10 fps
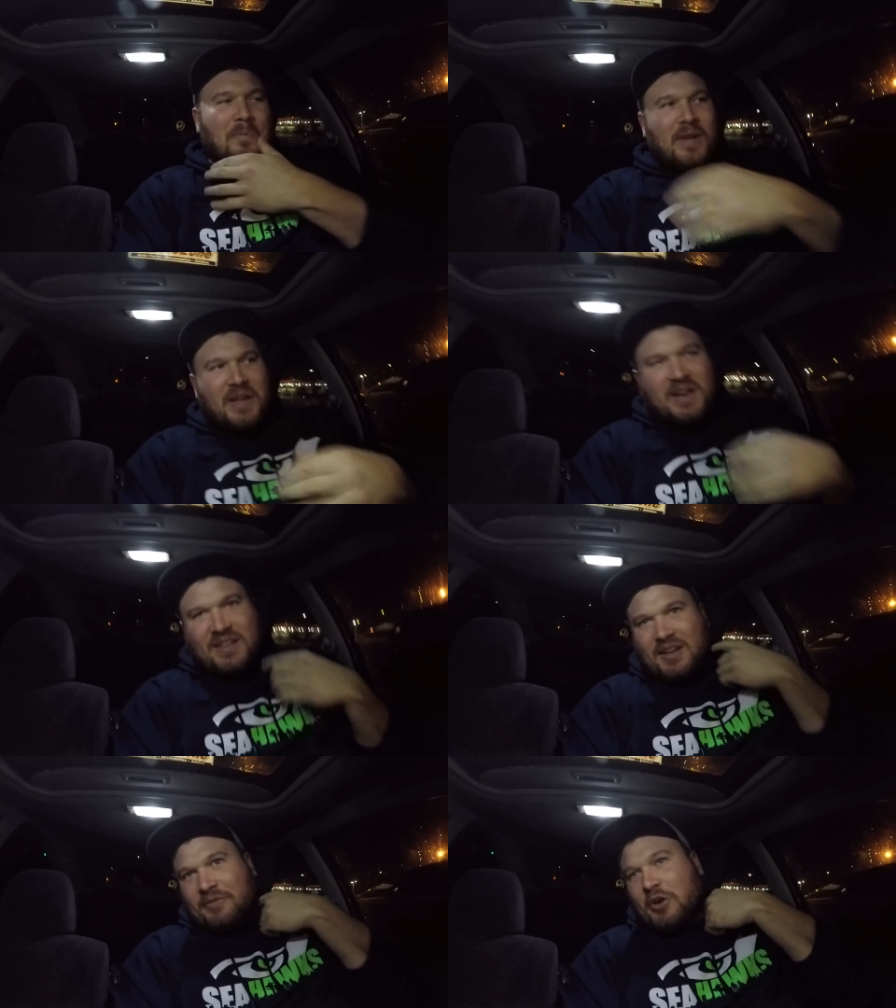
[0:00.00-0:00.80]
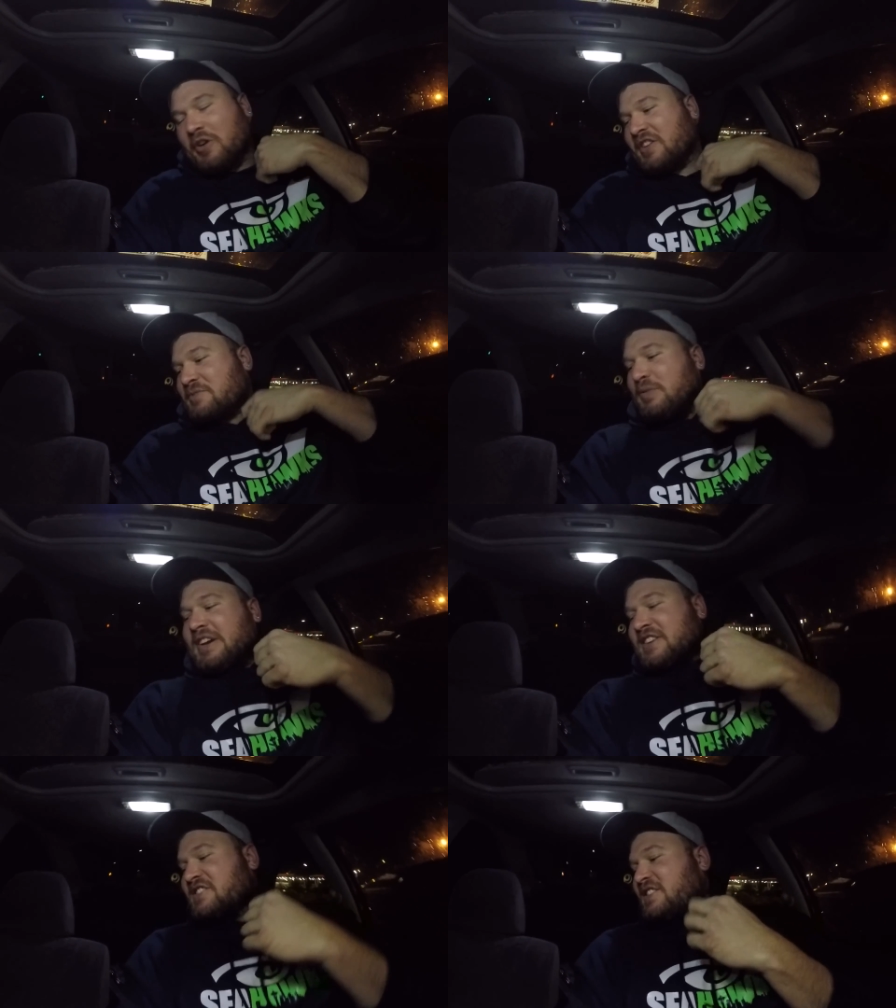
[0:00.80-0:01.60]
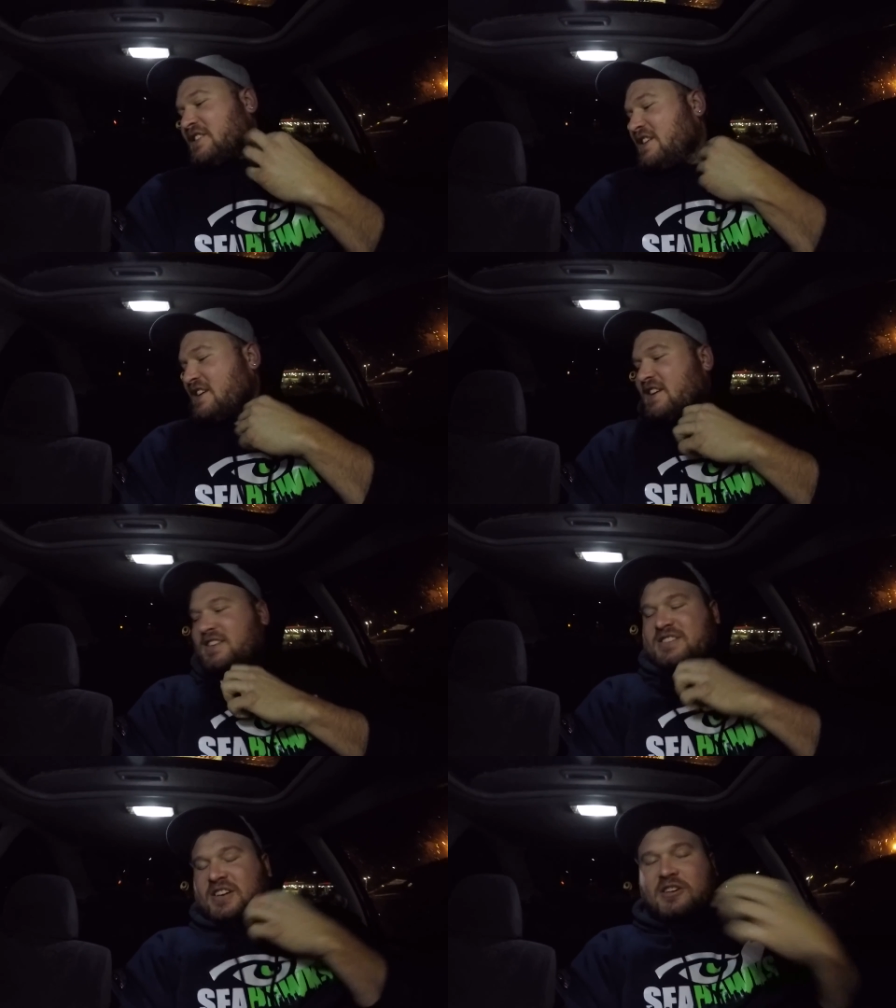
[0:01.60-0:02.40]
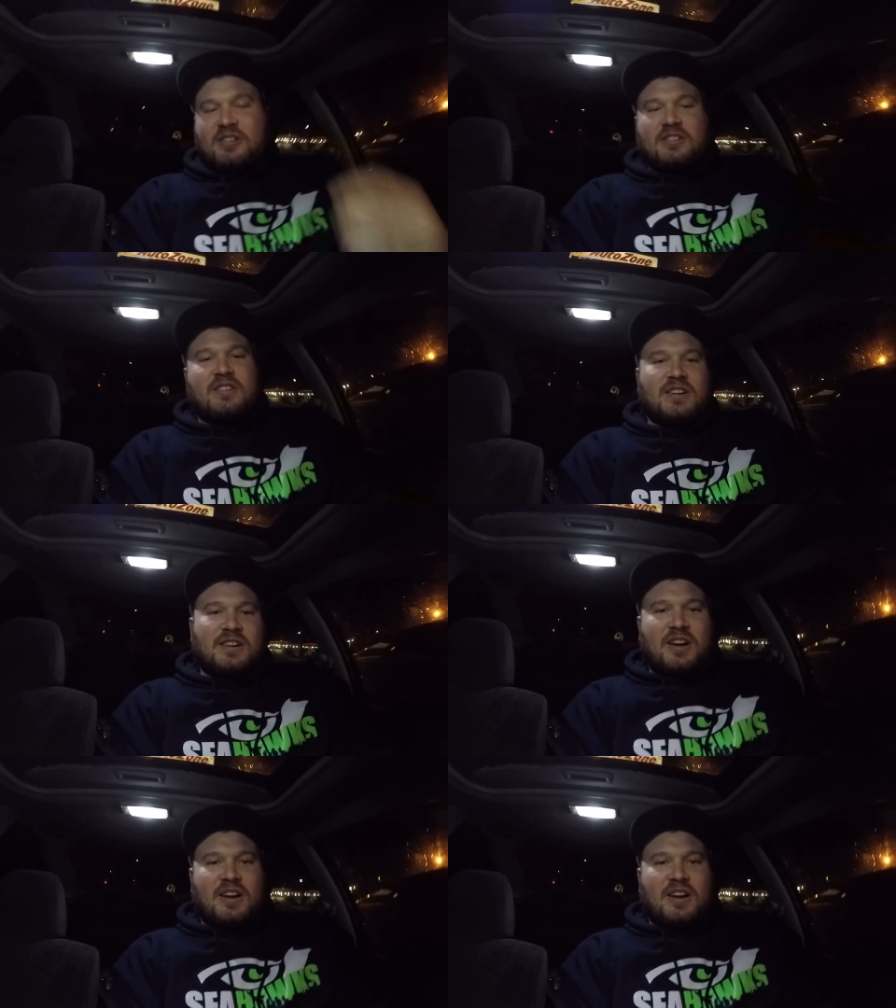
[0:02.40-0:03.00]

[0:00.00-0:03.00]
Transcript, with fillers: man, I love going to this place. So